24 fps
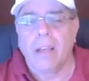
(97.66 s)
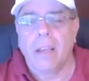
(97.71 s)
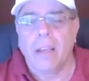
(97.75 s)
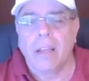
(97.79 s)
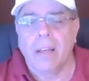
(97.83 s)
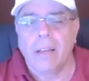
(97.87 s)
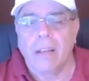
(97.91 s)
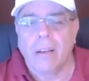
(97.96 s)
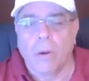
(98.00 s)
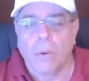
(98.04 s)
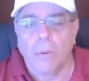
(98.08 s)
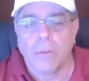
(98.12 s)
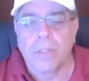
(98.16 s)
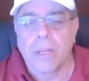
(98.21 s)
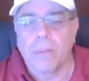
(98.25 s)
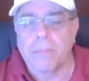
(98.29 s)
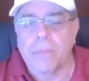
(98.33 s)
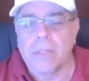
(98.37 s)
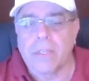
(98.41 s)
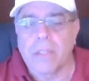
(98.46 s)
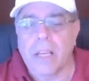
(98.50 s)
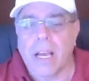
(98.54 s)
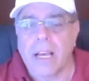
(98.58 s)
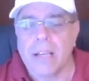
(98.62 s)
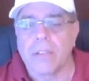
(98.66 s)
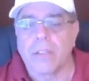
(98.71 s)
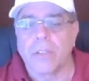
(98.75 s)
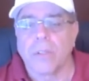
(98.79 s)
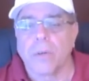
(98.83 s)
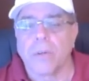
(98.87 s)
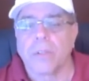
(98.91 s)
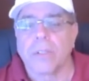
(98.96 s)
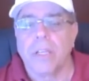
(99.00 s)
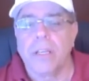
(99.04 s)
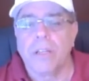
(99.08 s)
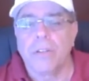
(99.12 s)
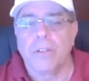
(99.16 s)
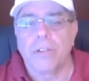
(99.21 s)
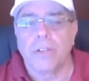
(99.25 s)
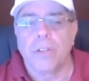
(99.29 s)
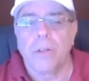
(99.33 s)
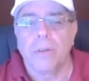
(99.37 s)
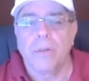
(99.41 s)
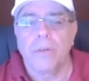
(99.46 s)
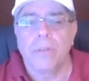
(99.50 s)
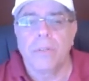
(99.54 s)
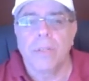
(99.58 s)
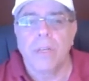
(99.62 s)
It holds up to size 13
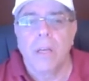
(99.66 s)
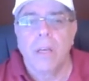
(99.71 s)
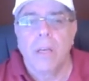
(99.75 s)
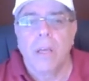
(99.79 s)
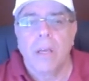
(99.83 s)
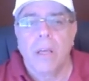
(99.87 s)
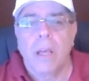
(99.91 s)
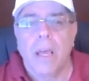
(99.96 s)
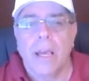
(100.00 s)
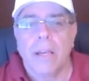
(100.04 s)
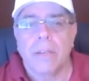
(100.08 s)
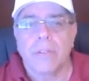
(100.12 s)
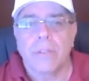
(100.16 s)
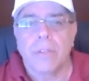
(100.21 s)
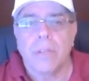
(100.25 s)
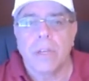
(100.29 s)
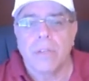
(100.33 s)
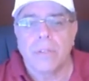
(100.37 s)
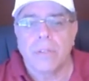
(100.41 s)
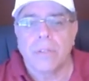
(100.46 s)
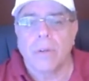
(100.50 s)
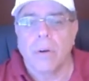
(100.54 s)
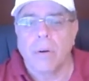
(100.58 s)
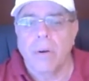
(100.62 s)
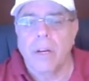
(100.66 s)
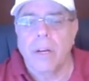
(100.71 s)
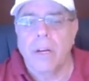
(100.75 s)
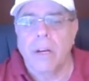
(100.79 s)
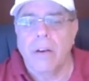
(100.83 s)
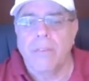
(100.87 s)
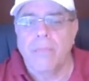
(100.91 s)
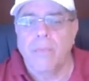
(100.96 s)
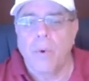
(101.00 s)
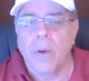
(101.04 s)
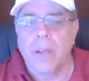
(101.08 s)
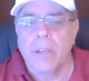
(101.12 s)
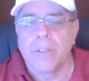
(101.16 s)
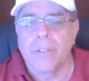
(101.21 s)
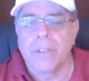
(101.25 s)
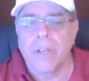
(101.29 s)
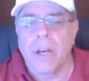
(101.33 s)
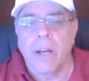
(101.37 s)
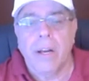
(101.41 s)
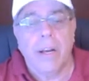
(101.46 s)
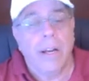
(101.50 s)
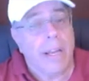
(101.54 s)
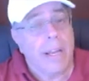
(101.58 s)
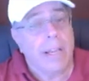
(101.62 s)
shoes, has sturdy enough wheels
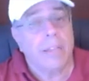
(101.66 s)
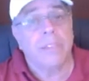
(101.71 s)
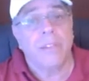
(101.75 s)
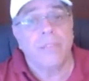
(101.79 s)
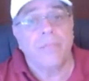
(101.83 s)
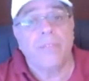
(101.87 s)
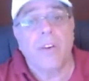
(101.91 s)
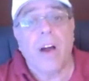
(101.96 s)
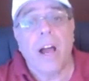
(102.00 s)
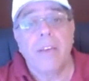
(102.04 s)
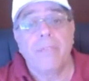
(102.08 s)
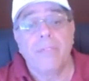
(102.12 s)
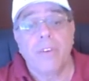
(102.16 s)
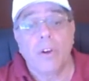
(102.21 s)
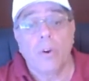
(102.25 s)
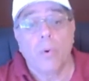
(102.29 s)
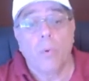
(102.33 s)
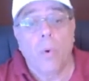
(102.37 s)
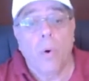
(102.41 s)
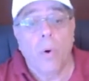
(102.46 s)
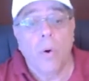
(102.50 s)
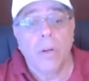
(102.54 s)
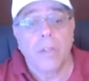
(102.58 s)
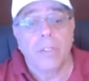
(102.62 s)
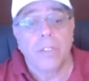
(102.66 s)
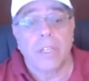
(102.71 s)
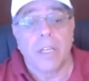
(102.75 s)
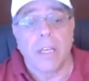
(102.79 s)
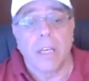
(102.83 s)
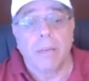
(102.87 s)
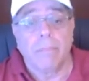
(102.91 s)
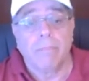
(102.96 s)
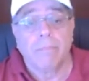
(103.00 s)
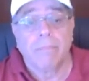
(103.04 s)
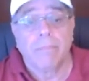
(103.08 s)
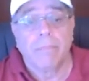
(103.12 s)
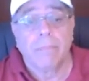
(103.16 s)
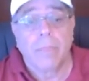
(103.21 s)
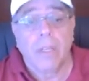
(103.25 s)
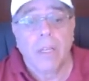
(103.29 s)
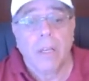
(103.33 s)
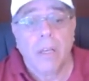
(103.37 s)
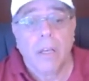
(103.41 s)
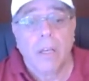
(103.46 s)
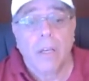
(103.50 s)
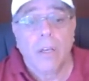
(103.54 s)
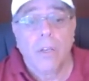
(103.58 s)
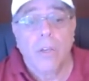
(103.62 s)
on it, and has a 5-year warranty.
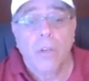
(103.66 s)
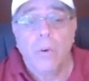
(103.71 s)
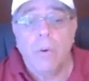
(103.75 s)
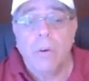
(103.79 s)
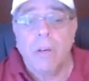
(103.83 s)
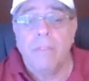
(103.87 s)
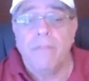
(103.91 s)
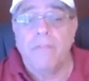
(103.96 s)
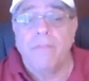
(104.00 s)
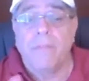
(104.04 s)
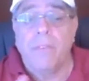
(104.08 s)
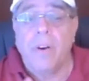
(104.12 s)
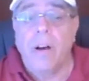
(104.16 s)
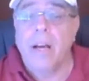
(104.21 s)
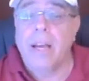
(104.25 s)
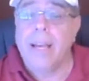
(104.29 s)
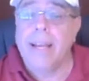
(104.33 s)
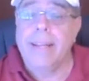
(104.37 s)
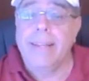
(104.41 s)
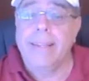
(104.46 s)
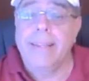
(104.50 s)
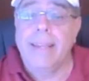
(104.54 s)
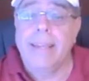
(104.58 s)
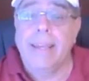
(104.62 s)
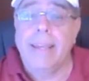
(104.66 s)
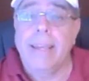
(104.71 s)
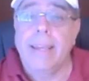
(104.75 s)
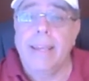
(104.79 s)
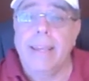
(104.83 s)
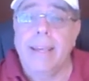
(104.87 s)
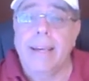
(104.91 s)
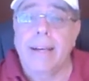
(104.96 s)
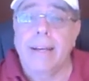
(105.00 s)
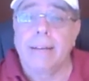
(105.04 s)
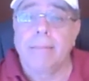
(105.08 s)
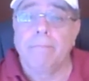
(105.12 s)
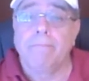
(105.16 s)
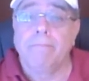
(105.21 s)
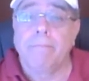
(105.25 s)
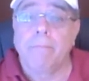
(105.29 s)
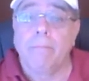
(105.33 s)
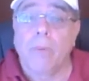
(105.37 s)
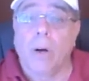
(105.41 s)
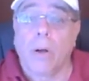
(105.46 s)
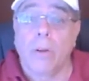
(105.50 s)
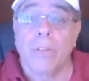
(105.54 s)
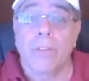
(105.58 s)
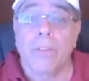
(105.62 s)
You can find the
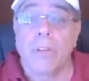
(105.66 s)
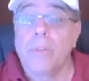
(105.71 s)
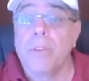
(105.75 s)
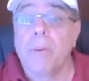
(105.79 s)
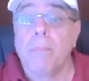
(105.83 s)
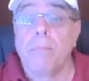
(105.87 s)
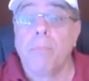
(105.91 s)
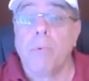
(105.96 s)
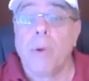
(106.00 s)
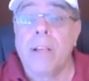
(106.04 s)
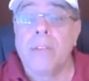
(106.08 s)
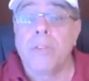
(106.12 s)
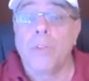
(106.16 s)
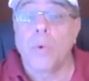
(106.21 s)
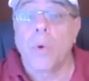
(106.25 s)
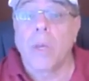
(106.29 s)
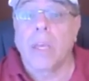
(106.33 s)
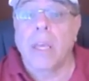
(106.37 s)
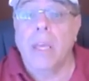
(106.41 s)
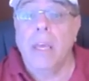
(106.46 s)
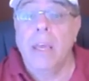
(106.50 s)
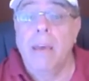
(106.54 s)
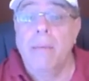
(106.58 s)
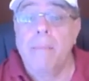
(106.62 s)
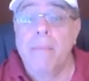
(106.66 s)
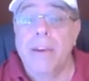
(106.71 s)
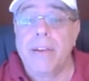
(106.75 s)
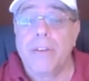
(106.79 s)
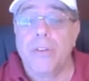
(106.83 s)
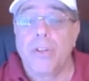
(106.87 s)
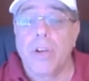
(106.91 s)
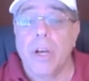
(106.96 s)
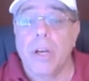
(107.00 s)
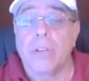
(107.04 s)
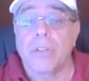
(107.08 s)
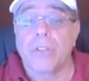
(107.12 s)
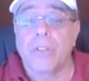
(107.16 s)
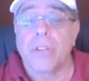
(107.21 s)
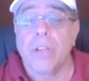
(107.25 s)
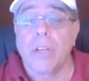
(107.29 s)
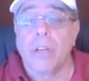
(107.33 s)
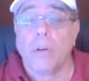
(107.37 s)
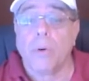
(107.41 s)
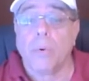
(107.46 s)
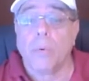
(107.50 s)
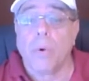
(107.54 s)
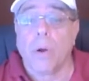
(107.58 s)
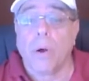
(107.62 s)
also the Brunswick Image
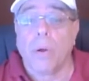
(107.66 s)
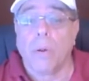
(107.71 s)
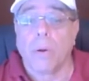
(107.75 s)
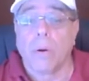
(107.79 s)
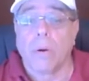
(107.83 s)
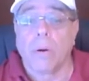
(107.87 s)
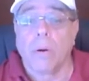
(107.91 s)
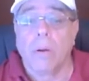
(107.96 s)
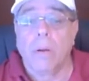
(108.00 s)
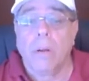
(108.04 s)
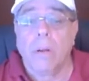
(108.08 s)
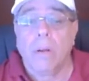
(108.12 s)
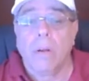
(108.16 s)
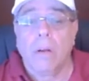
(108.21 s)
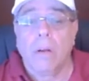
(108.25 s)
single roller